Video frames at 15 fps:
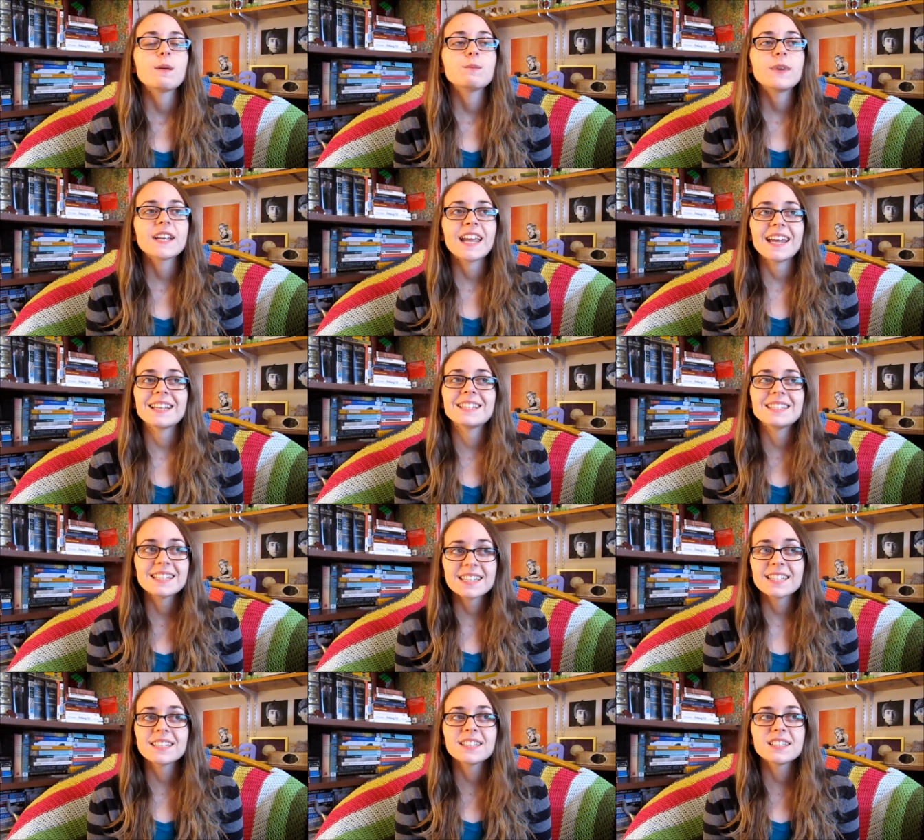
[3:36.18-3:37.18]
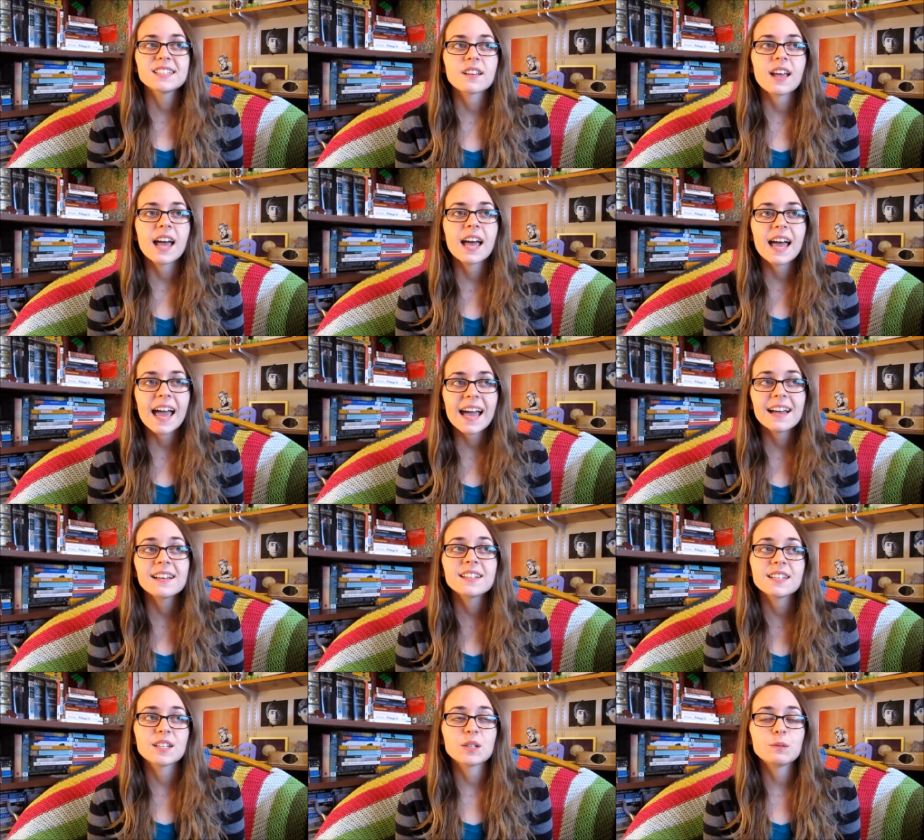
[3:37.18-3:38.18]
but I did
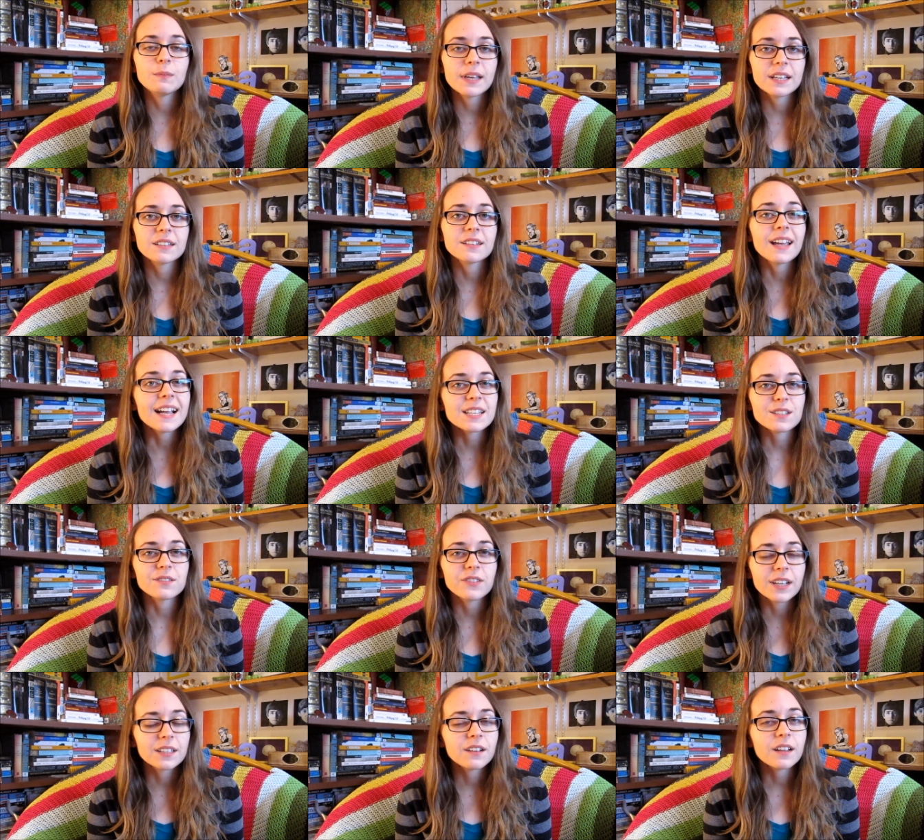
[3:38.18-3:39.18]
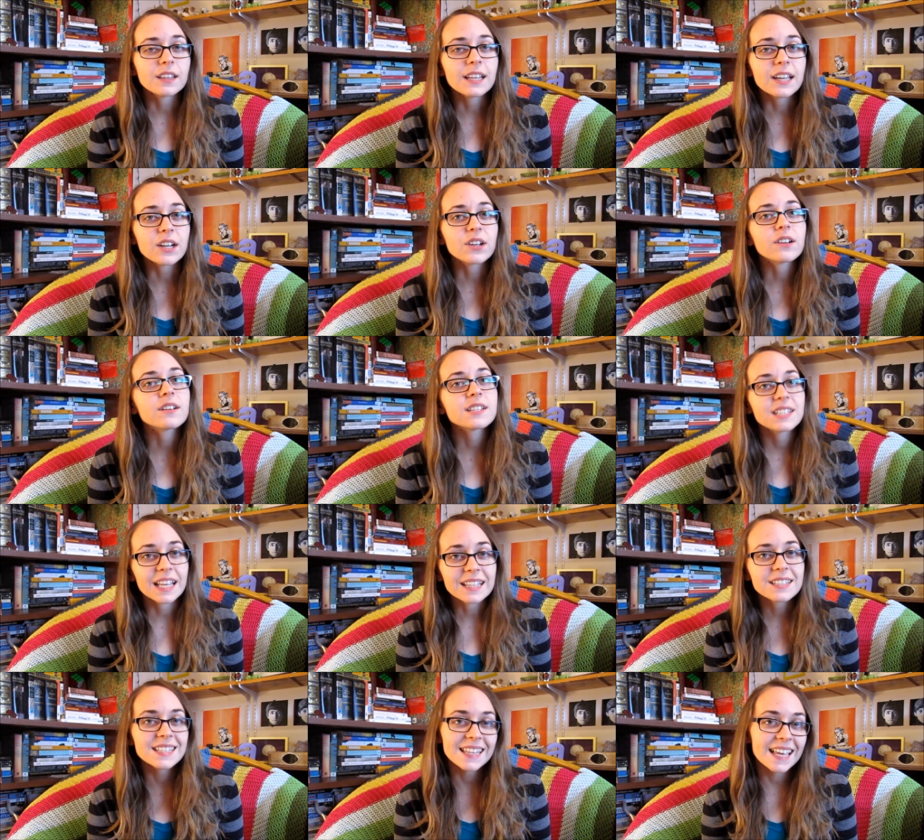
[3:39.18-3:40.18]
add an Amanda as a friend on there
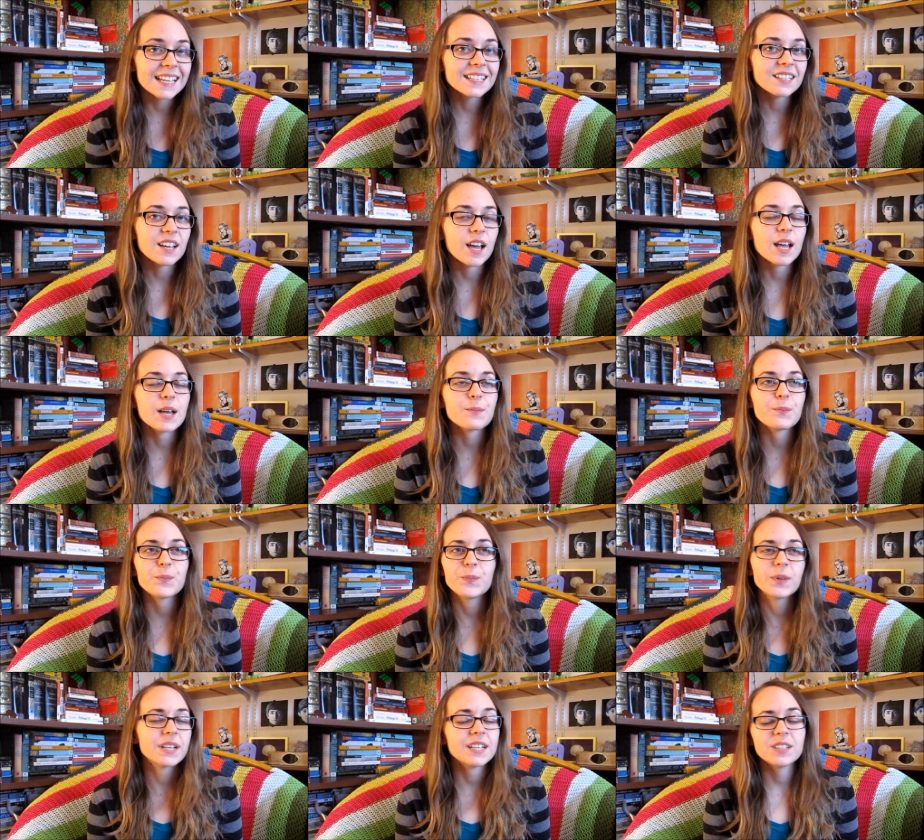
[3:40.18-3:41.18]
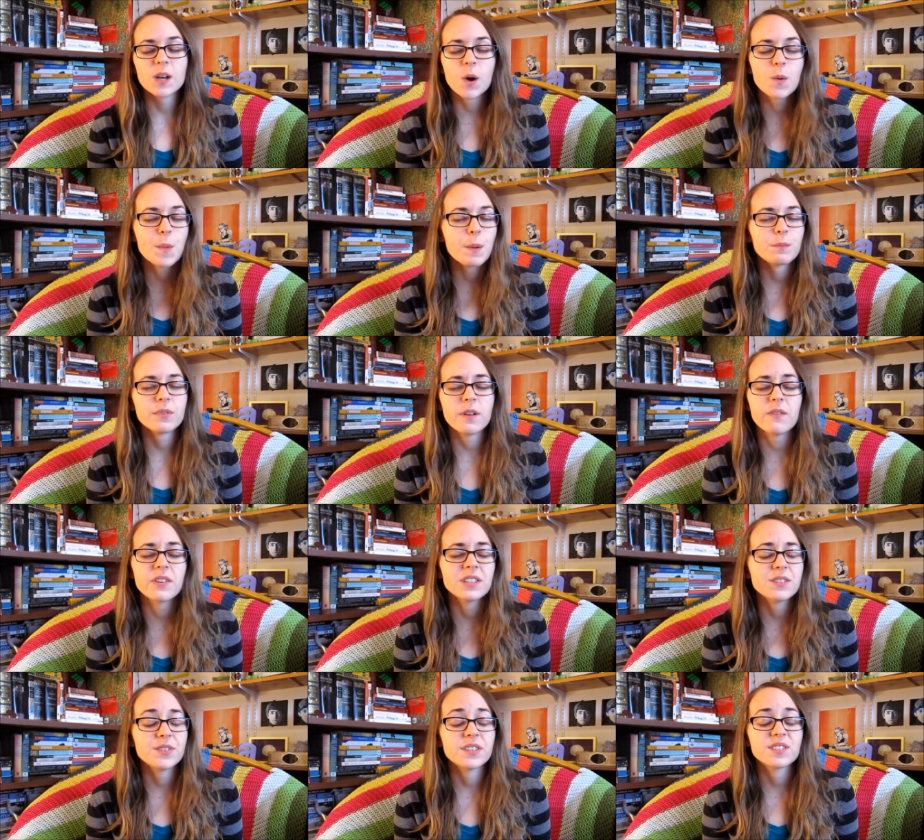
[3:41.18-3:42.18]
since then, but I don't remember if
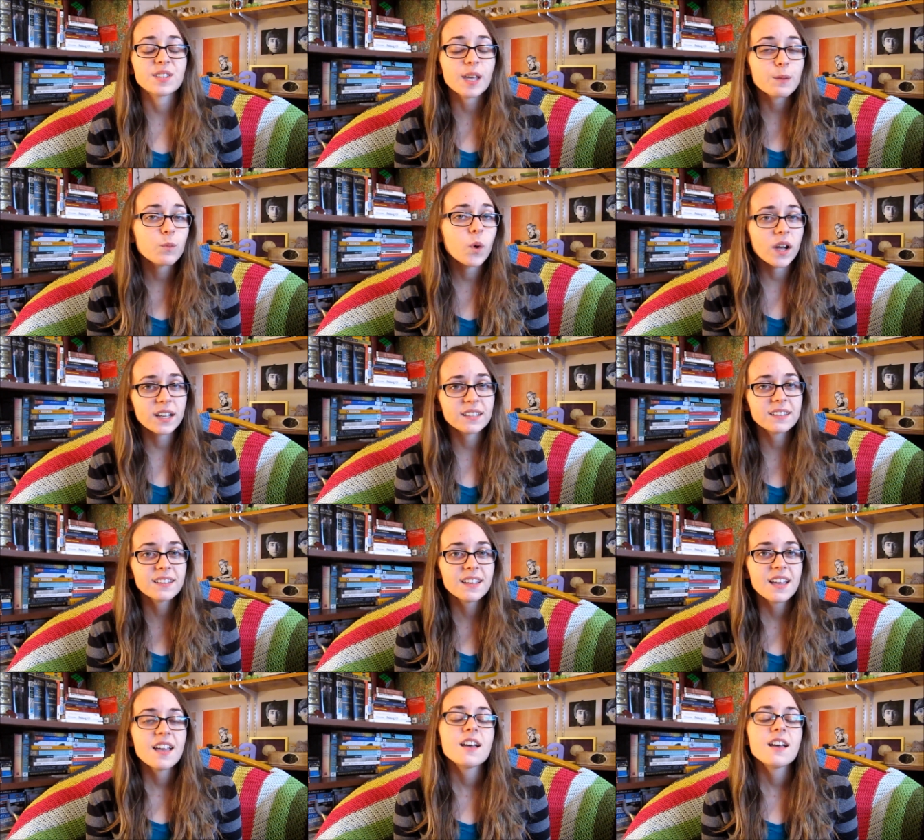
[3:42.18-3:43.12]
it's the same one.